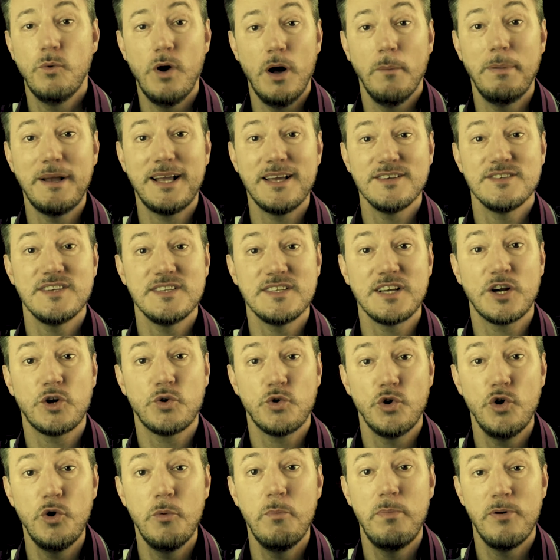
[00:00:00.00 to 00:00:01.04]
Well, because it's a
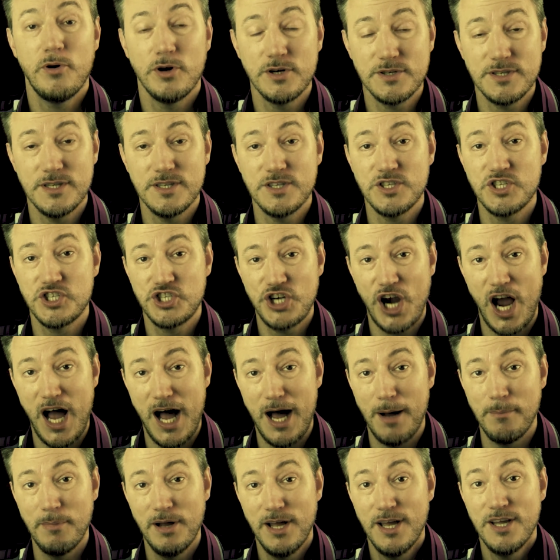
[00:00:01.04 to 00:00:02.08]
crew person's
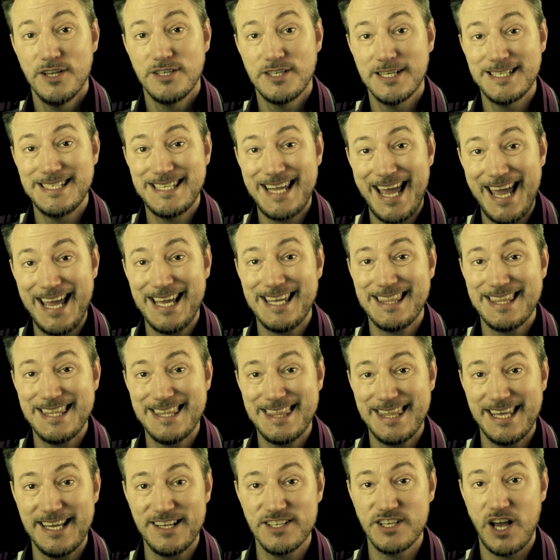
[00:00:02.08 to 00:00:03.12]
job to take
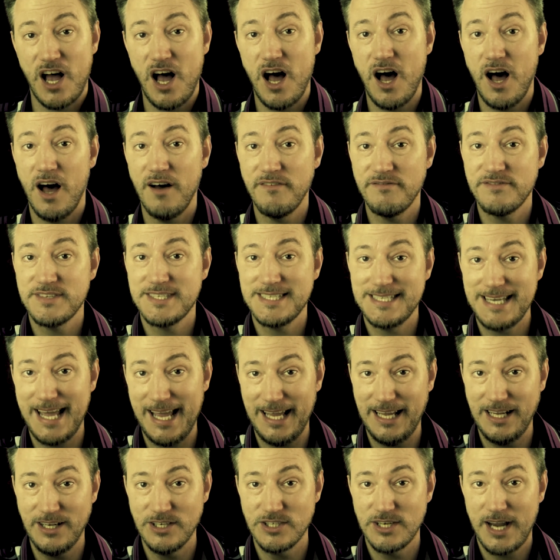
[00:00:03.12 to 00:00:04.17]
things off
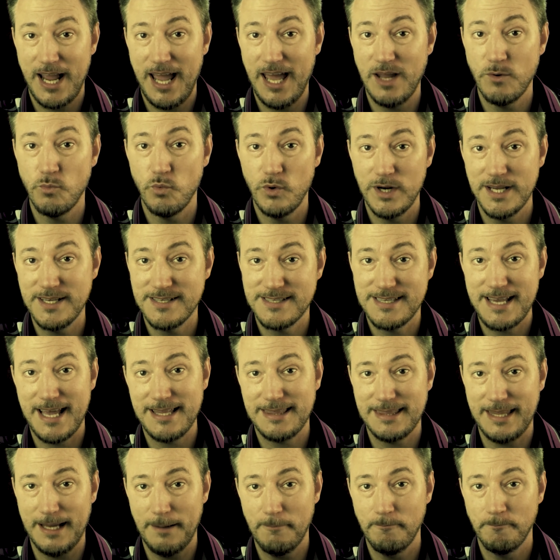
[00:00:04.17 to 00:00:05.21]
stage and
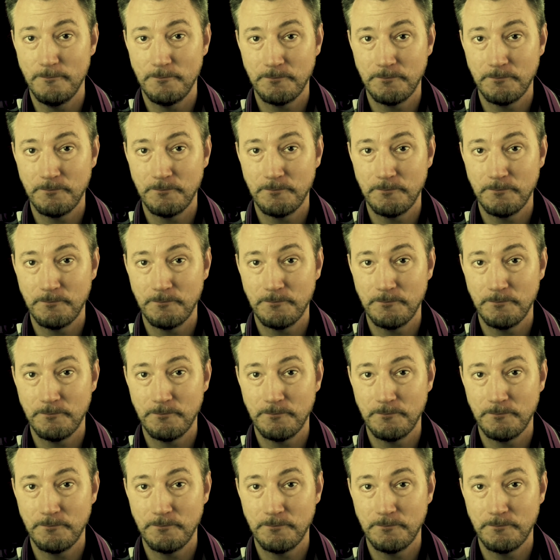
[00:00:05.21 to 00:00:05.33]
reset them.